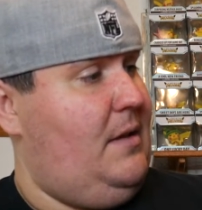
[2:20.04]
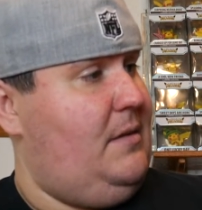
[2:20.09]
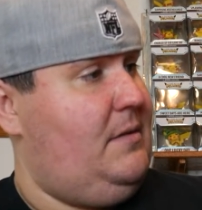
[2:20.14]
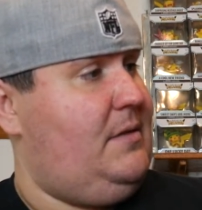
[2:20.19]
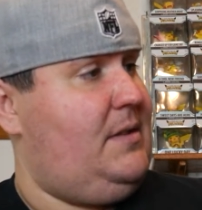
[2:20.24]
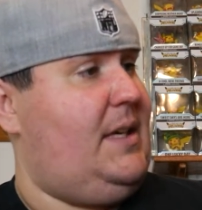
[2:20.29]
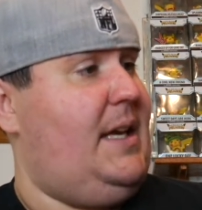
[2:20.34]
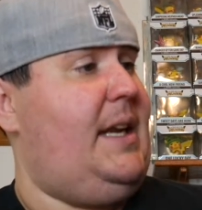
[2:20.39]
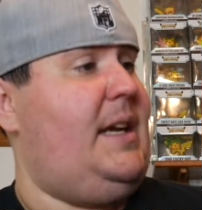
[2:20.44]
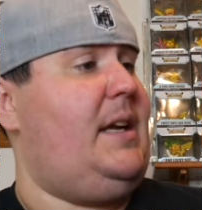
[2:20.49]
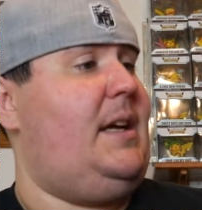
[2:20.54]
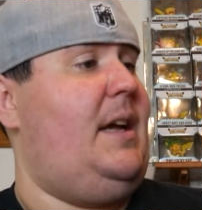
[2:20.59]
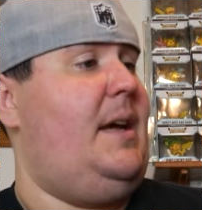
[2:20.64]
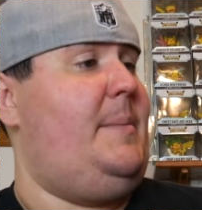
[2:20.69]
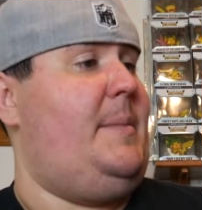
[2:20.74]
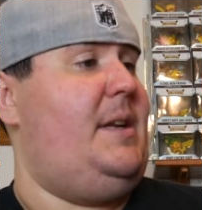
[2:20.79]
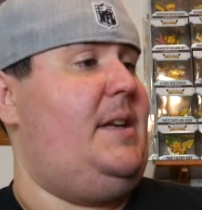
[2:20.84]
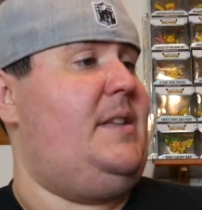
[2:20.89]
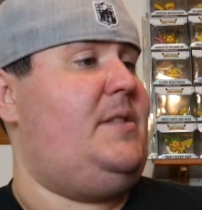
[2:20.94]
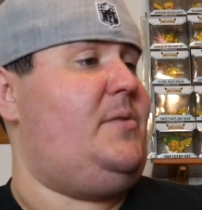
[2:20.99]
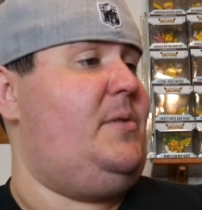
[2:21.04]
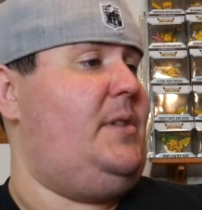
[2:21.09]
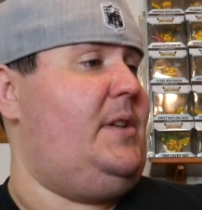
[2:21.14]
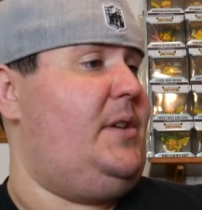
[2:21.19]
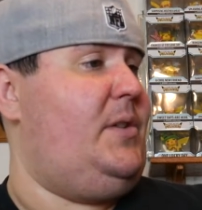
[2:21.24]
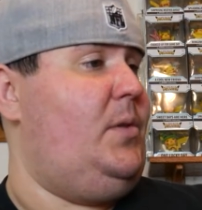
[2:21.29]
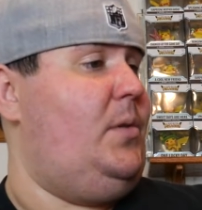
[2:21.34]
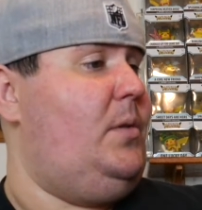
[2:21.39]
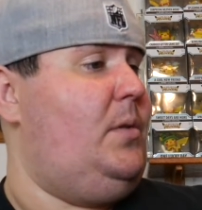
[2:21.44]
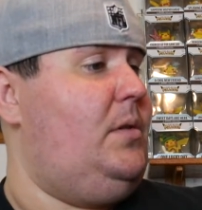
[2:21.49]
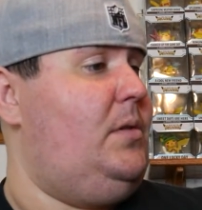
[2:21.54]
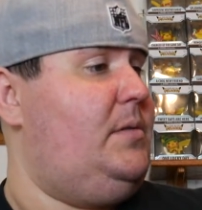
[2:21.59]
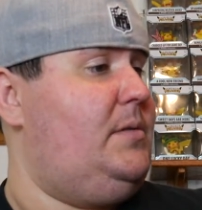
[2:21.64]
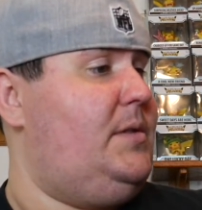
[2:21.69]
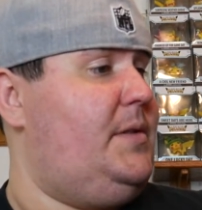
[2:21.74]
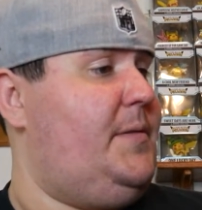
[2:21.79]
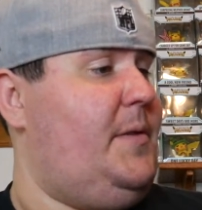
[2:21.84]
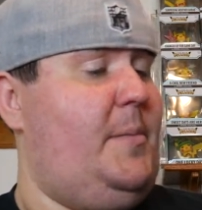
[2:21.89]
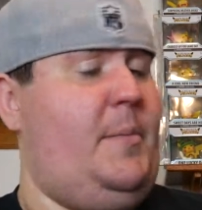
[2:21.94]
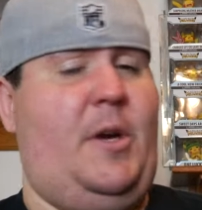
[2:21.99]
It's kind of, I mean, it's really cool.
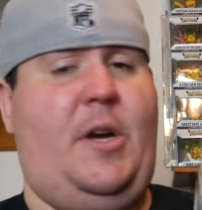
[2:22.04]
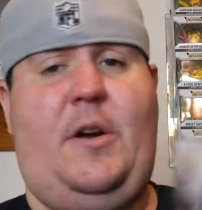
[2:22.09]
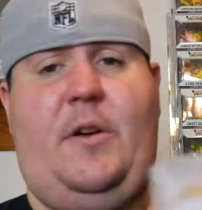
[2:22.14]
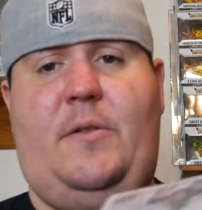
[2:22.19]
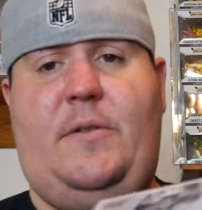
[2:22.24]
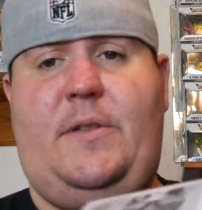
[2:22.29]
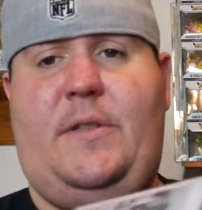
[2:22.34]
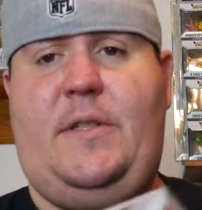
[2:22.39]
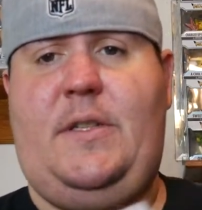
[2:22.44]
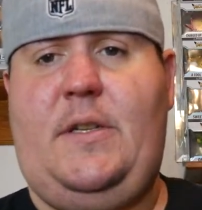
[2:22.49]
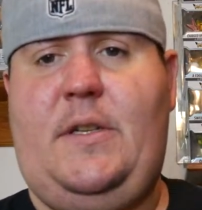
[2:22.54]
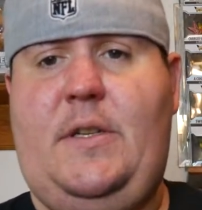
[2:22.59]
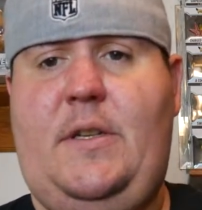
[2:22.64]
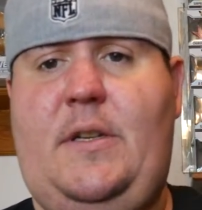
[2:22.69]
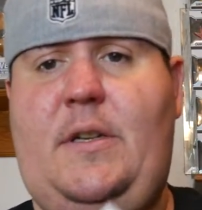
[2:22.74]
It's from Ghost.